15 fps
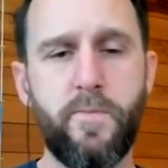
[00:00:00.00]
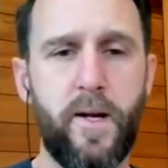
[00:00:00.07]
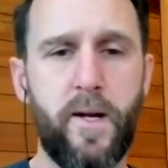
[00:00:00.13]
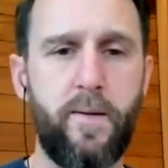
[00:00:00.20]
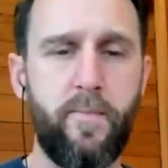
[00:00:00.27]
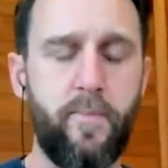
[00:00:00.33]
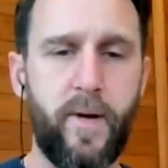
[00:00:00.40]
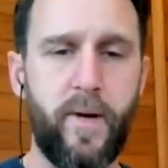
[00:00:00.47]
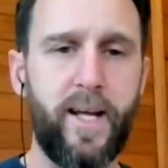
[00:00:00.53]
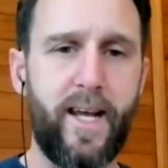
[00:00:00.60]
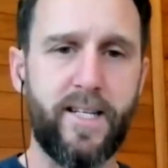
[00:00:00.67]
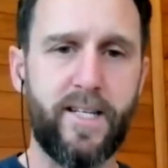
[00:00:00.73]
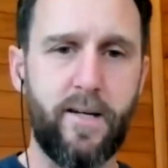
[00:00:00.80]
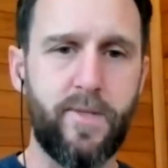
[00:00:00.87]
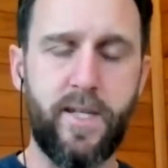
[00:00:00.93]
But I'm, but I
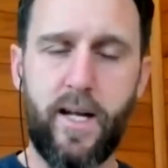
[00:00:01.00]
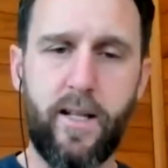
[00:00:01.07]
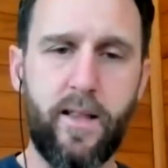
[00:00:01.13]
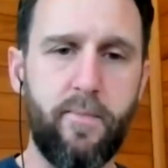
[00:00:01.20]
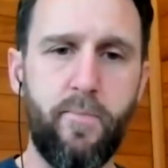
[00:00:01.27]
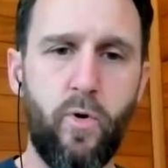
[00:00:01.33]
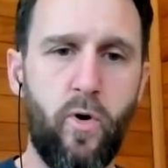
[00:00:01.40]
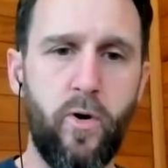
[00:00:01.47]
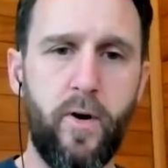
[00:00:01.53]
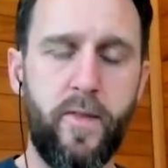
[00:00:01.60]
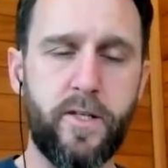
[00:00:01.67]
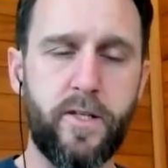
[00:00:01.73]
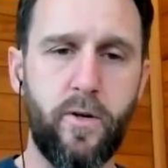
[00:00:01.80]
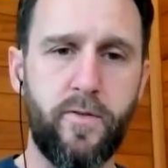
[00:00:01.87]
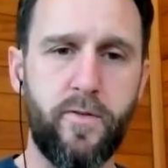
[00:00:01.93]
guess I'm seeing them more in
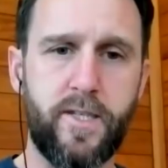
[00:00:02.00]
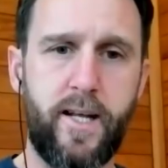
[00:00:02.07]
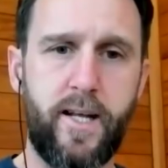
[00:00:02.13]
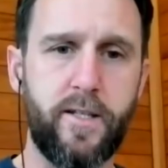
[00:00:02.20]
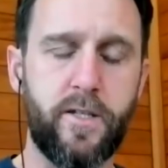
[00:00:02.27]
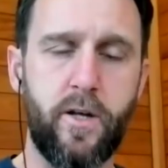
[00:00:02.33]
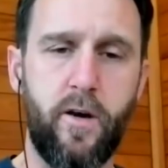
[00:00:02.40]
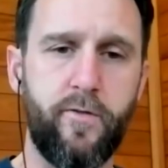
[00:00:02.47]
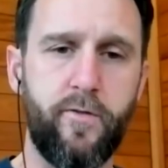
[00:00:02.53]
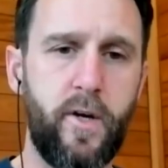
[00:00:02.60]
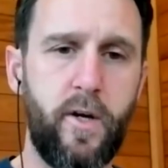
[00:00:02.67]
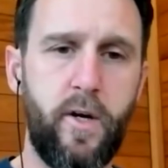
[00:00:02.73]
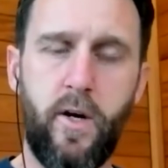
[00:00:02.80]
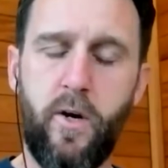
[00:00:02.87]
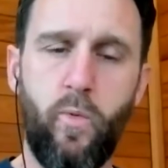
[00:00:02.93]
the sort of sense of
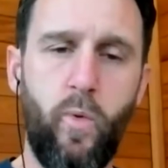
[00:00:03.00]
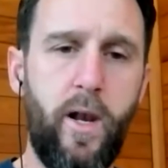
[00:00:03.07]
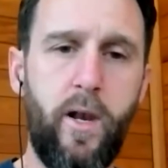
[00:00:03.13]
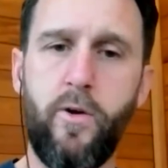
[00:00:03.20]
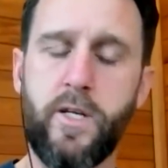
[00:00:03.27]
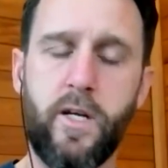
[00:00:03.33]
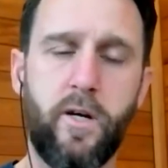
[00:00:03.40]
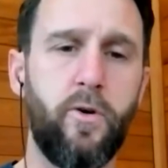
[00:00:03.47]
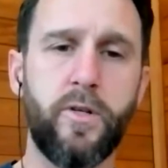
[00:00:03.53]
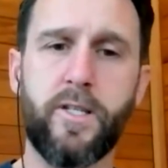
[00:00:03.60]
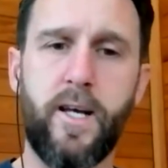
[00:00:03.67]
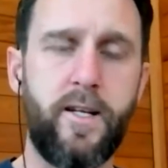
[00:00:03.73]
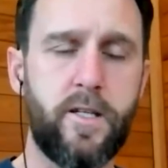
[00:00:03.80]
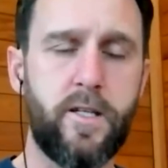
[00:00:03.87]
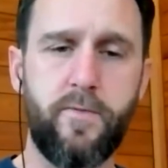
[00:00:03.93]
we're losing all
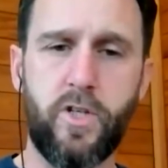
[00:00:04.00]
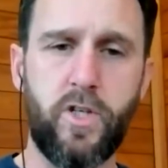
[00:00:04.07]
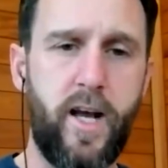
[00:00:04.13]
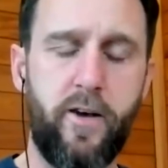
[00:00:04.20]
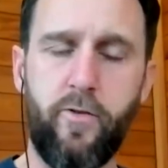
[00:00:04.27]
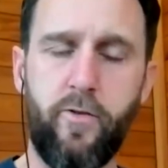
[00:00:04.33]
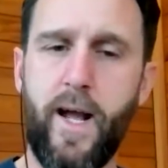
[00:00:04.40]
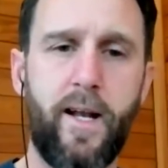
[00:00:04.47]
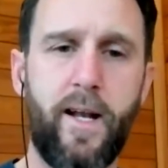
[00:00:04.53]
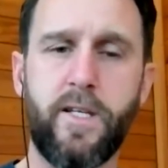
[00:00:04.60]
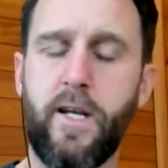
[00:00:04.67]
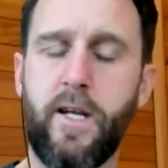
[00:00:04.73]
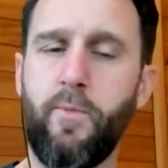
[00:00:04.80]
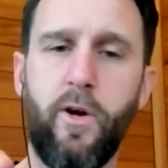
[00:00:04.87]
sense of a shared reality.